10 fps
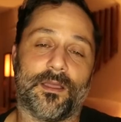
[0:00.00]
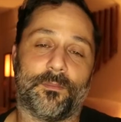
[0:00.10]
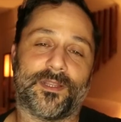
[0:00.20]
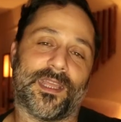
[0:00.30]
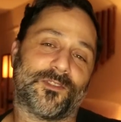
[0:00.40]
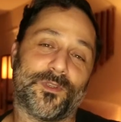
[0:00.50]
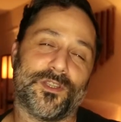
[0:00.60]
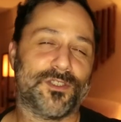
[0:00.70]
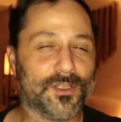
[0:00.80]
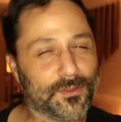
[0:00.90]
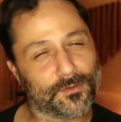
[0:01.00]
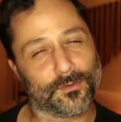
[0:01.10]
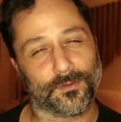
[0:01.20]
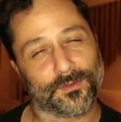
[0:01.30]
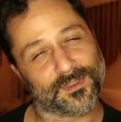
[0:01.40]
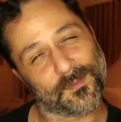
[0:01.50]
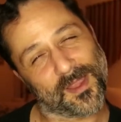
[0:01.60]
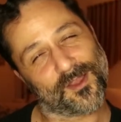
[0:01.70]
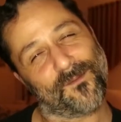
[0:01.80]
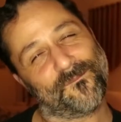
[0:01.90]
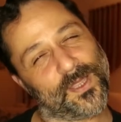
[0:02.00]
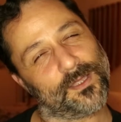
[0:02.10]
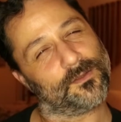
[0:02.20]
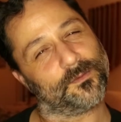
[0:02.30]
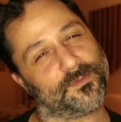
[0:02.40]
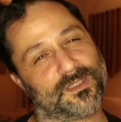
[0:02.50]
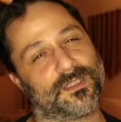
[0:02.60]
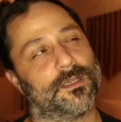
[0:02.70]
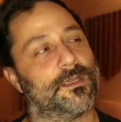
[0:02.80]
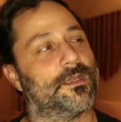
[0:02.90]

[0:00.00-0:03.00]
But that's what you do to make your films.